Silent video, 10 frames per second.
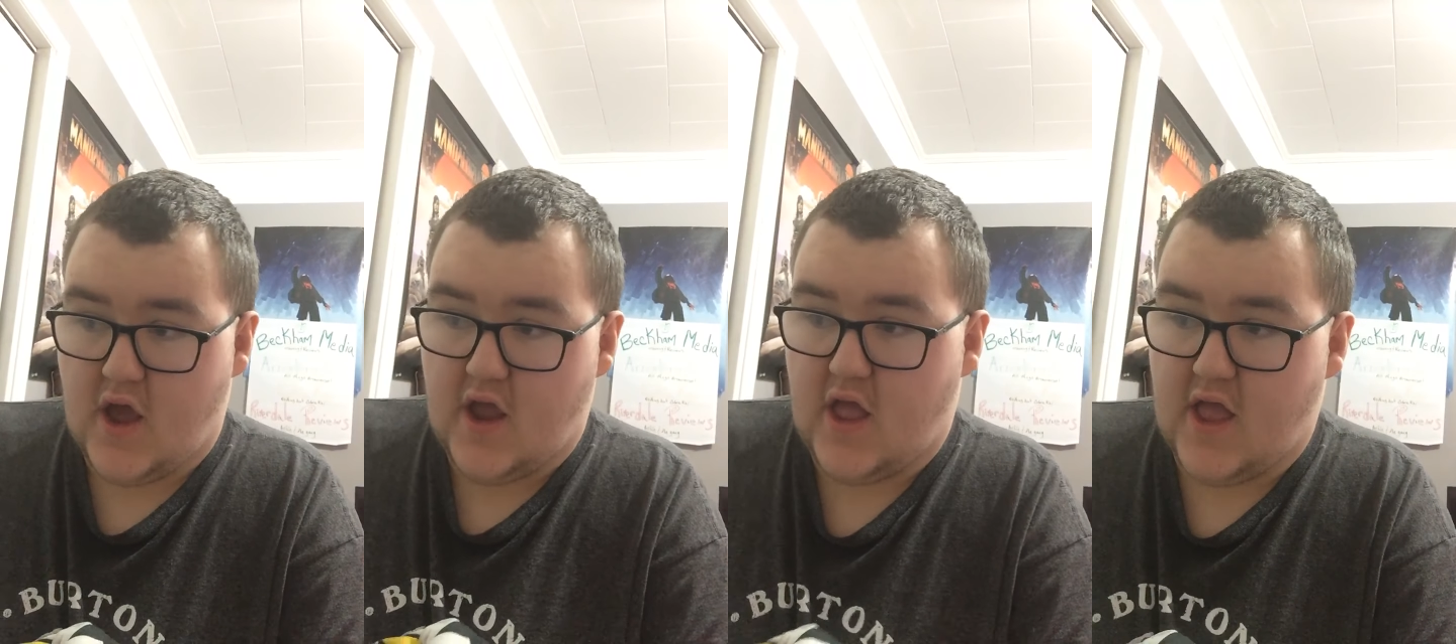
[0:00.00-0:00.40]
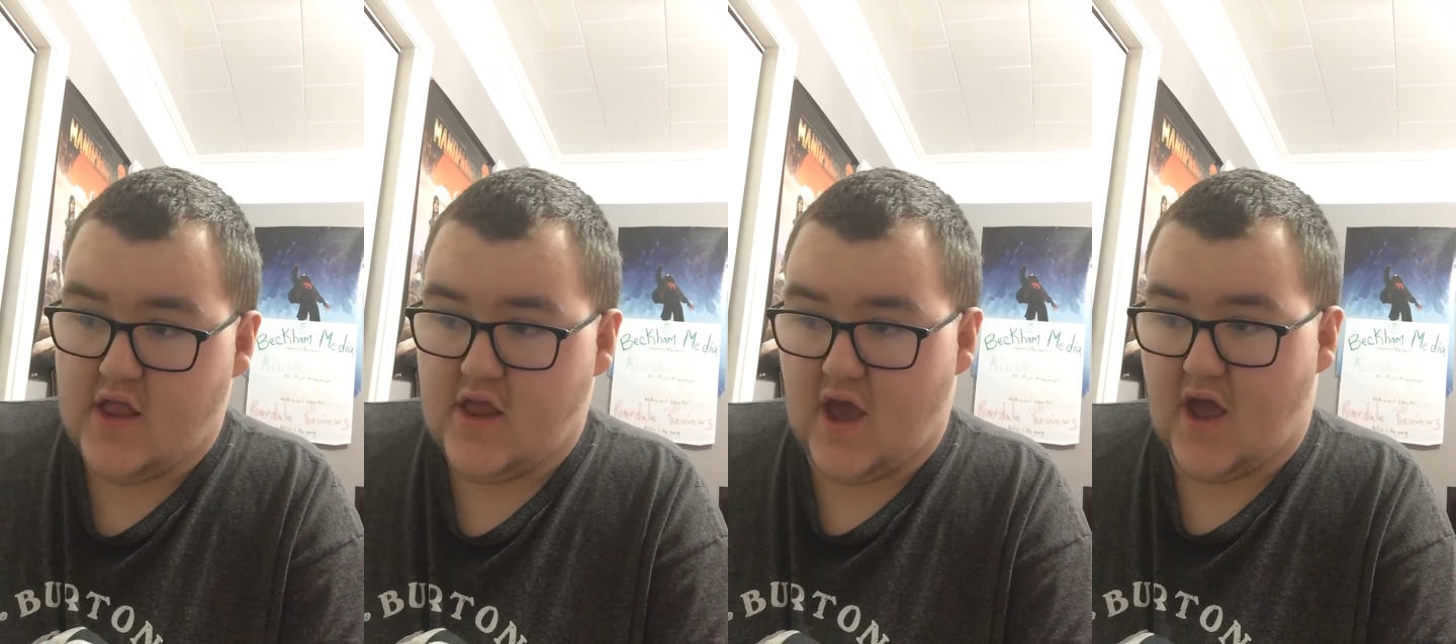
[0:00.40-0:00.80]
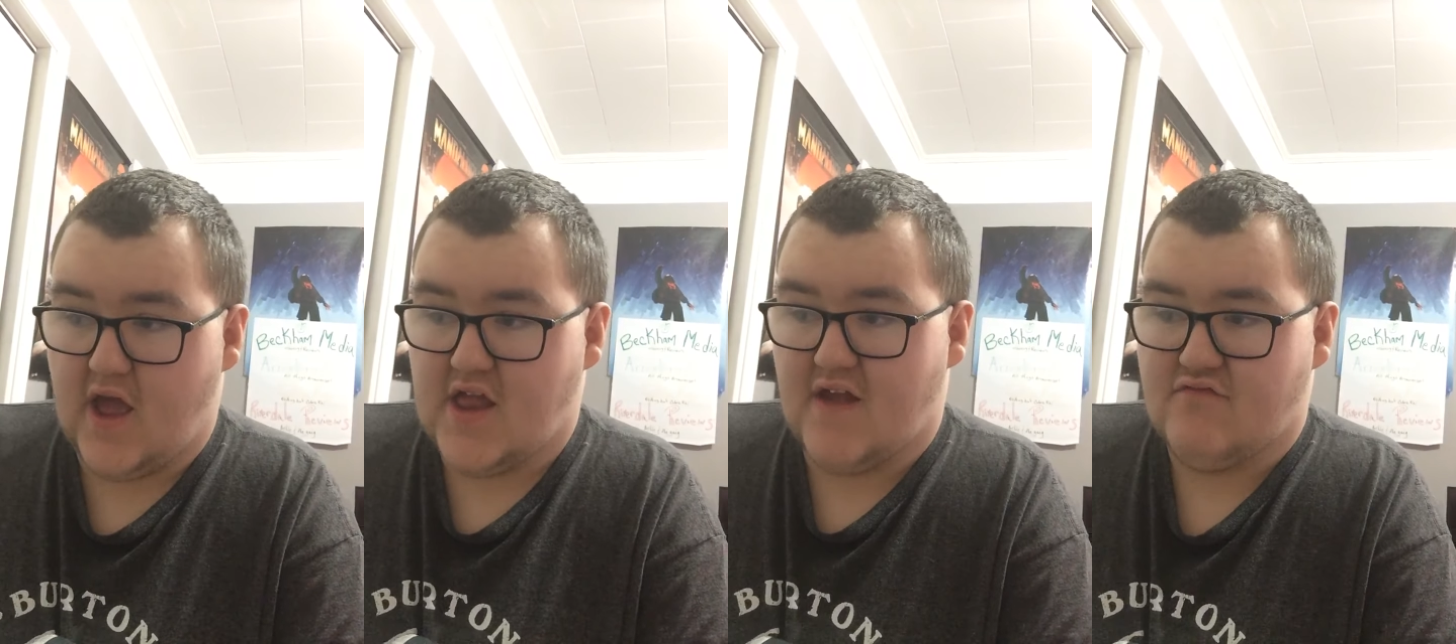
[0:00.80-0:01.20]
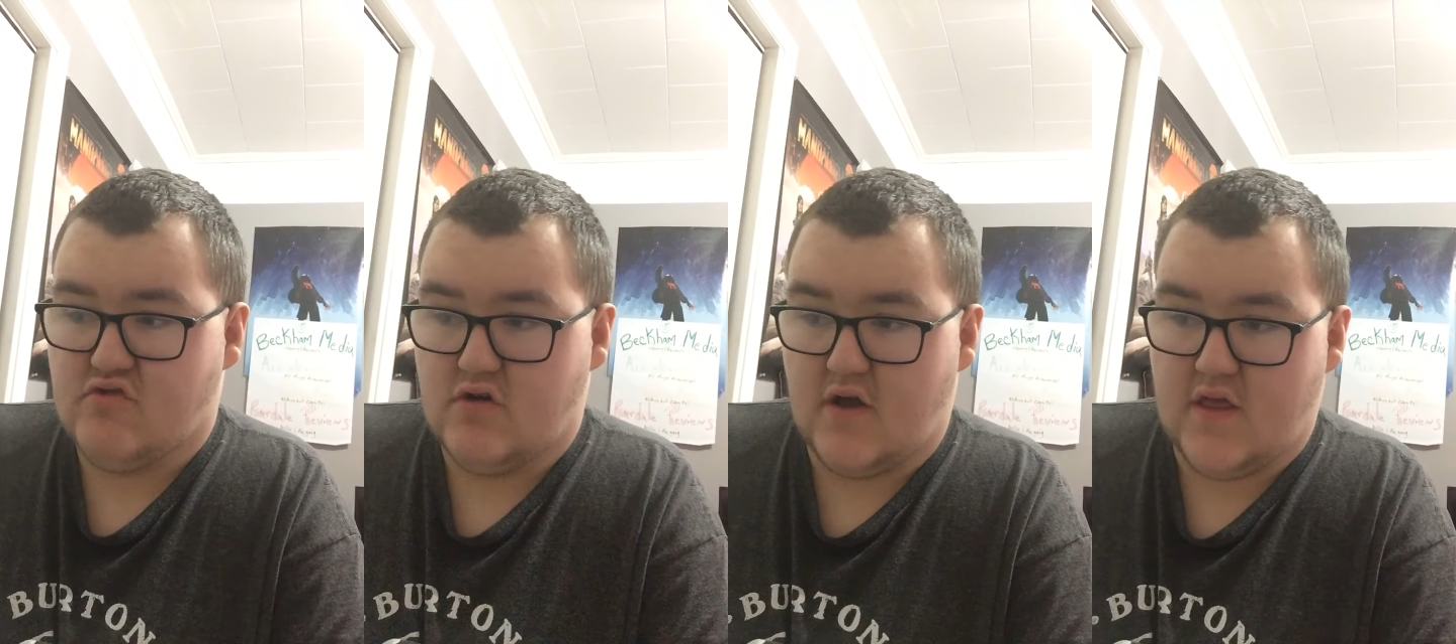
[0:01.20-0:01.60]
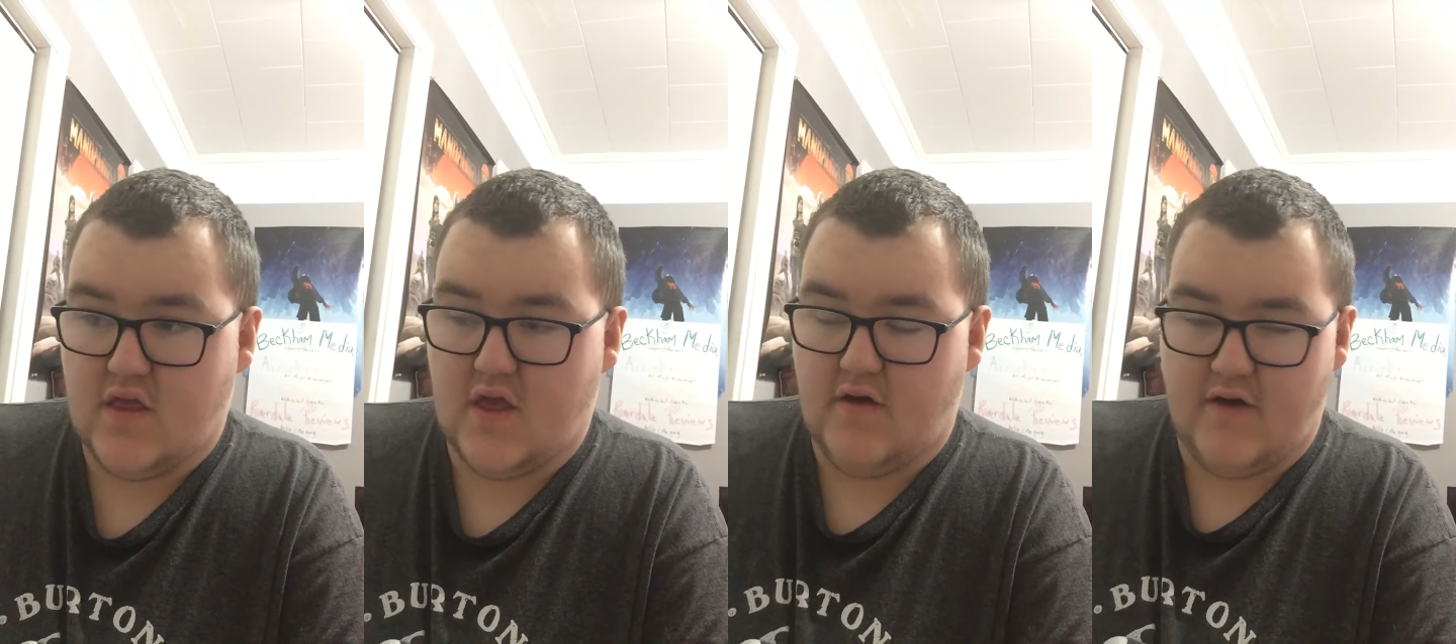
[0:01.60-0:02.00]
And, and yeah, and after
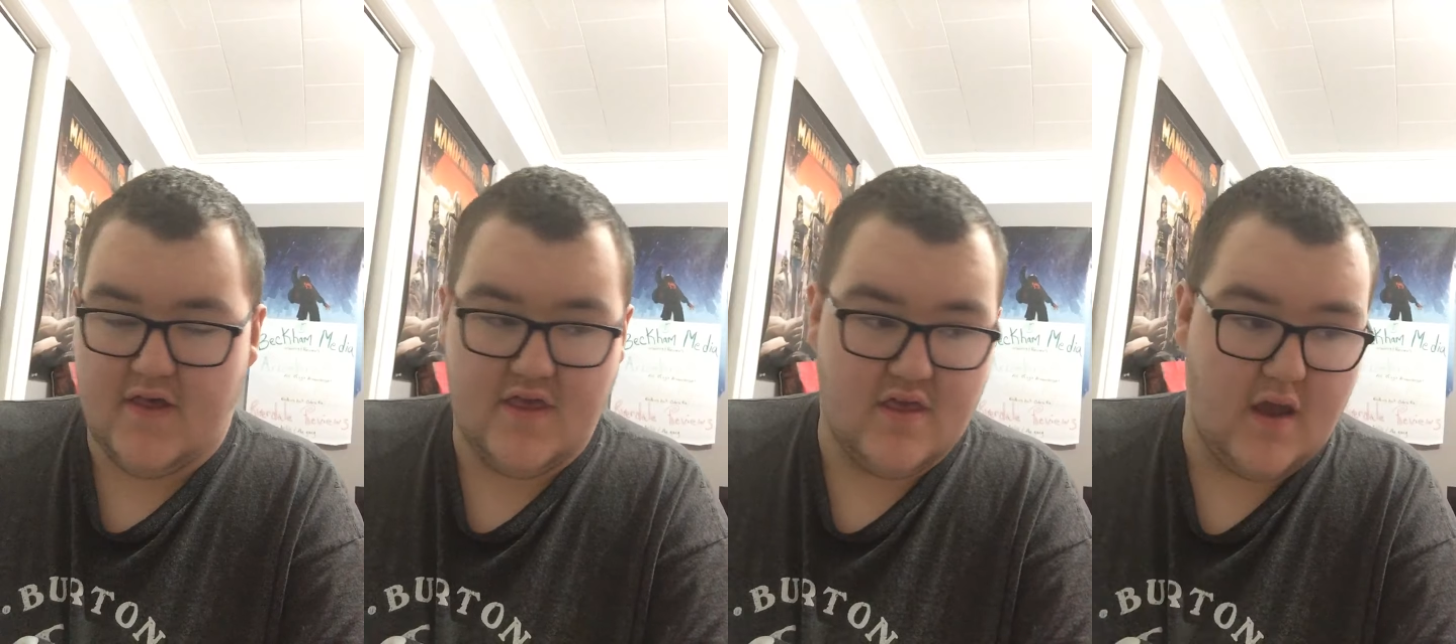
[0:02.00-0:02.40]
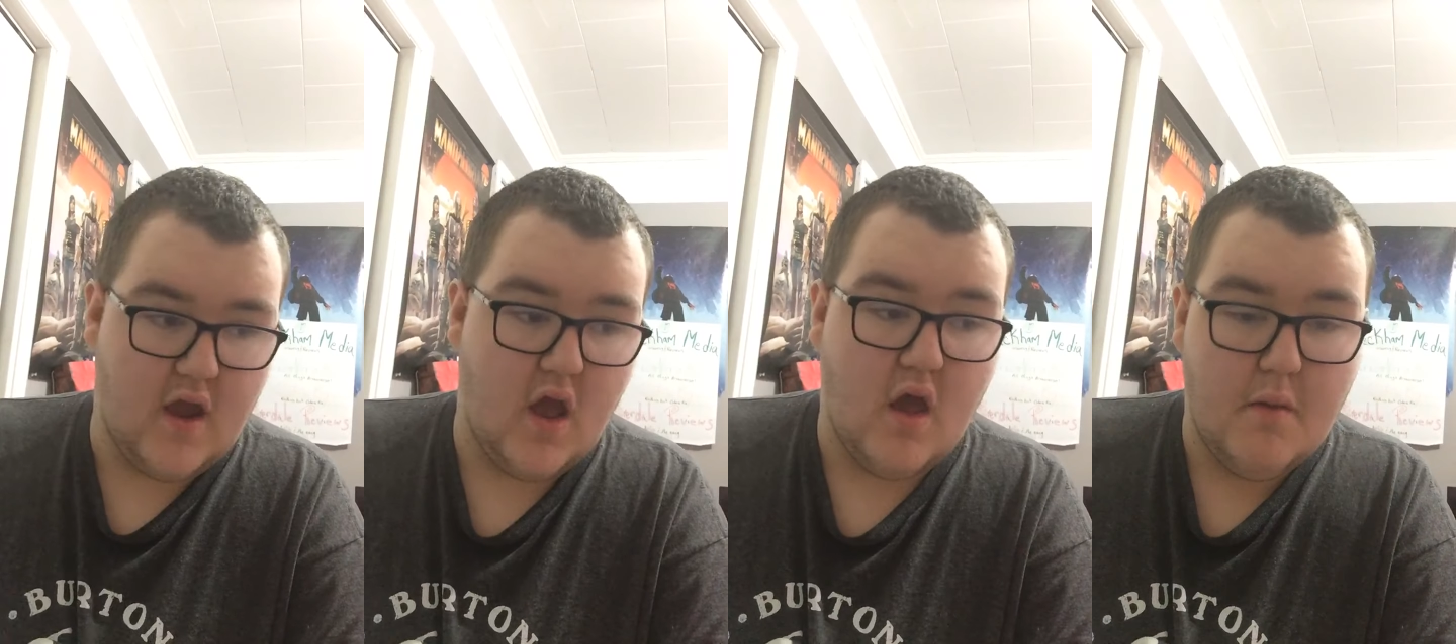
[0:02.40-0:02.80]
Lex, and Lex is like,